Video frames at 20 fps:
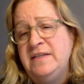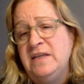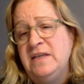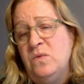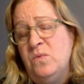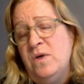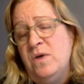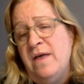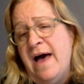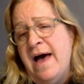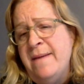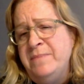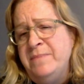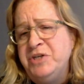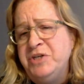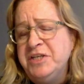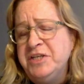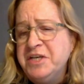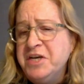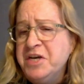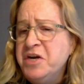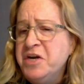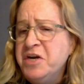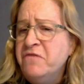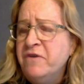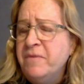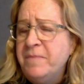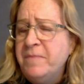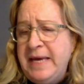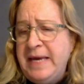well, I'm just going to
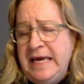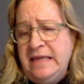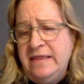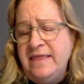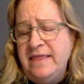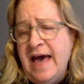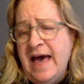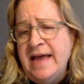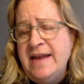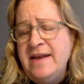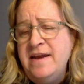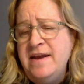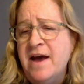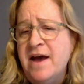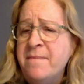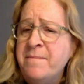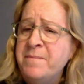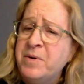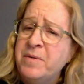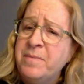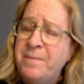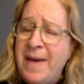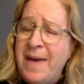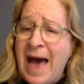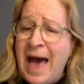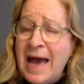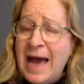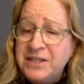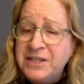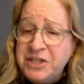repeat that number
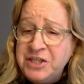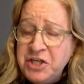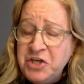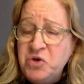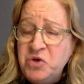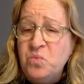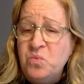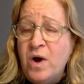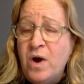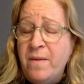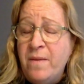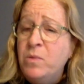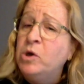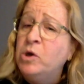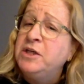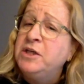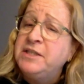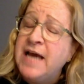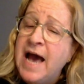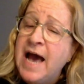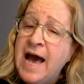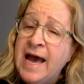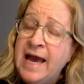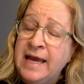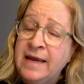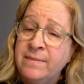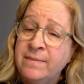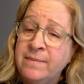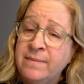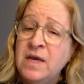back to you one more
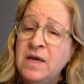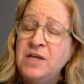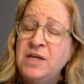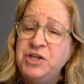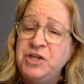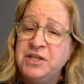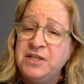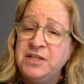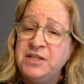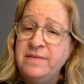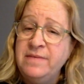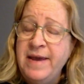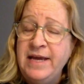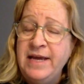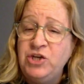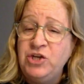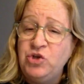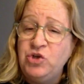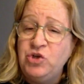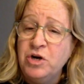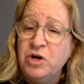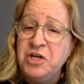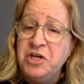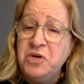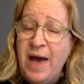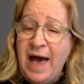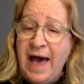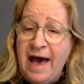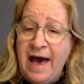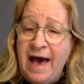time just to make sure you
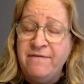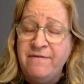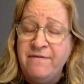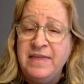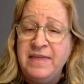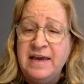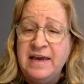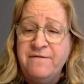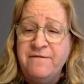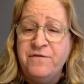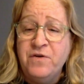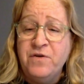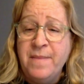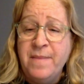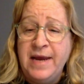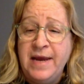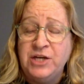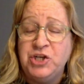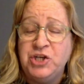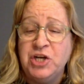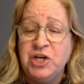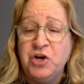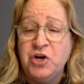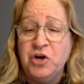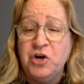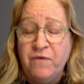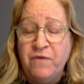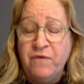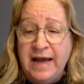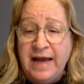have the information
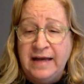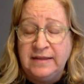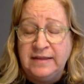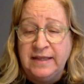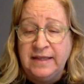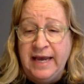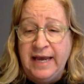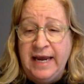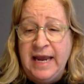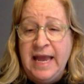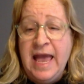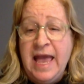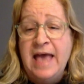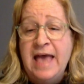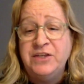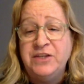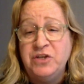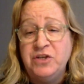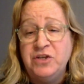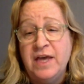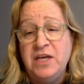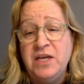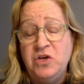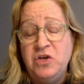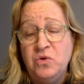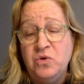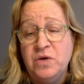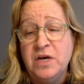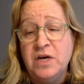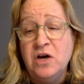correctly so that you
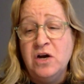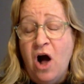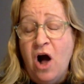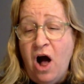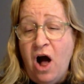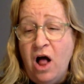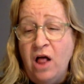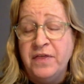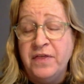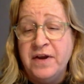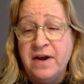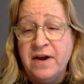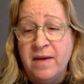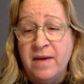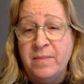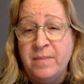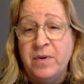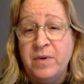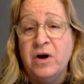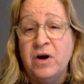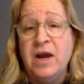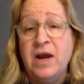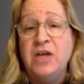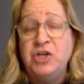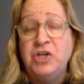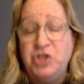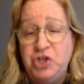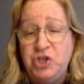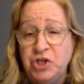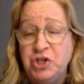can call the number
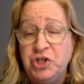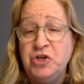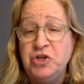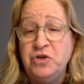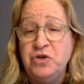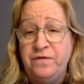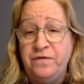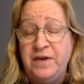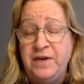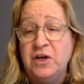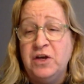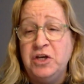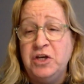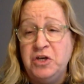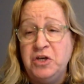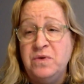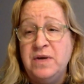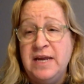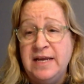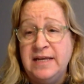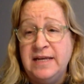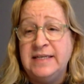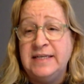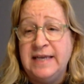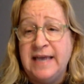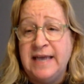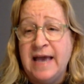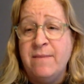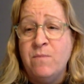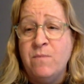should you feel you need to
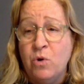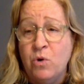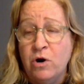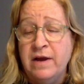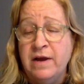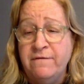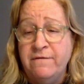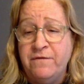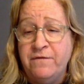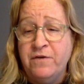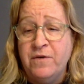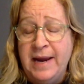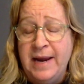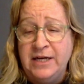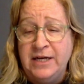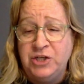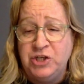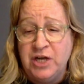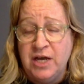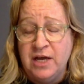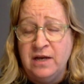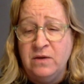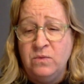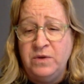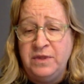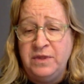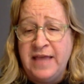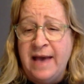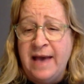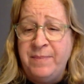get more information. Would
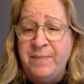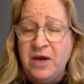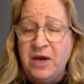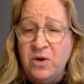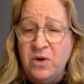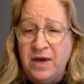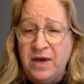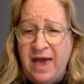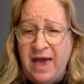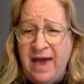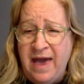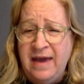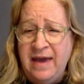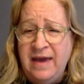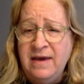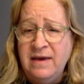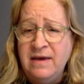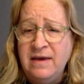that be okay?